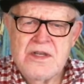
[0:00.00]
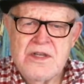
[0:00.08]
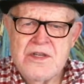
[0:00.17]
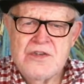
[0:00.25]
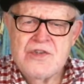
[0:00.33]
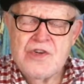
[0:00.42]

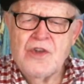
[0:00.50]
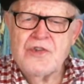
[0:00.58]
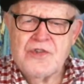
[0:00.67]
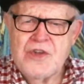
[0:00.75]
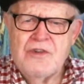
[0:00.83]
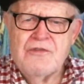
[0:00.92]
shall
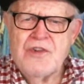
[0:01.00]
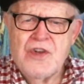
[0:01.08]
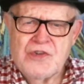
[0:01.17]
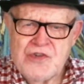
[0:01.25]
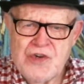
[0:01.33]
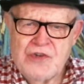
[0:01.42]
see
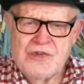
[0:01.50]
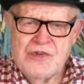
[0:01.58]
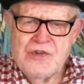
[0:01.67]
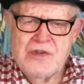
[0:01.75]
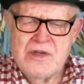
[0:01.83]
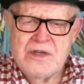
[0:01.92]

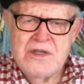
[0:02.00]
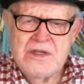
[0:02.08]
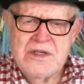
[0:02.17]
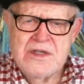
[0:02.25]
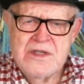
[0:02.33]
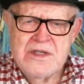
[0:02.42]
visions.
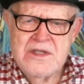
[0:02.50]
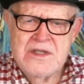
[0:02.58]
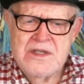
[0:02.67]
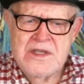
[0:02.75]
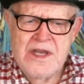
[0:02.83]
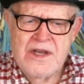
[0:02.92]

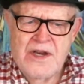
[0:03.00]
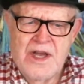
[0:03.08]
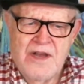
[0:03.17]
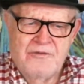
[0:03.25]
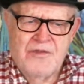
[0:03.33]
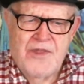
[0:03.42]
And
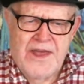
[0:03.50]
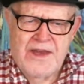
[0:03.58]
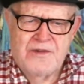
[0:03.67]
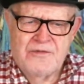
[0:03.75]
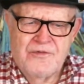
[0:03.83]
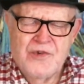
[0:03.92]
of
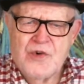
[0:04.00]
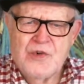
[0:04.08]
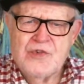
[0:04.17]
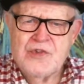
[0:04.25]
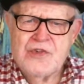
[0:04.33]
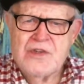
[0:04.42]
that
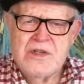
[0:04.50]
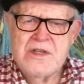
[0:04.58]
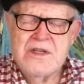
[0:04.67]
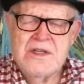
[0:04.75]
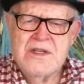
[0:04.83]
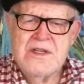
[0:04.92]
verse,
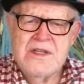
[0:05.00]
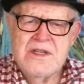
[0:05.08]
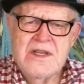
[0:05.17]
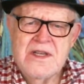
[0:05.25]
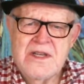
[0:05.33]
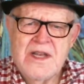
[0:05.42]

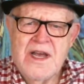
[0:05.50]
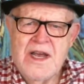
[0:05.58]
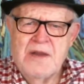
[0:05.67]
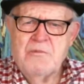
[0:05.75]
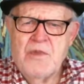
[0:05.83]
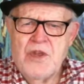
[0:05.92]

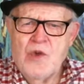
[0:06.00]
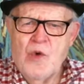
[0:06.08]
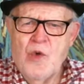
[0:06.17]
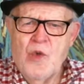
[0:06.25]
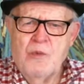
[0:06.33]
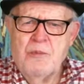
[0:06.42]
I'm the
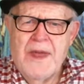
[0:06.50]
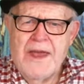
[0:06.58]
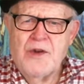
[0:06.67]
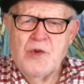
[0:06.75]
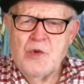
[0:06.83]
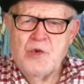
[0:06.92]
old
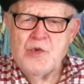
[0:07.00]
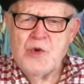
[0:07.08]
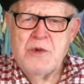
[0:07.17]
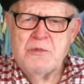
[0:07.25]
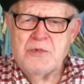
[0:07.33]
man who dreams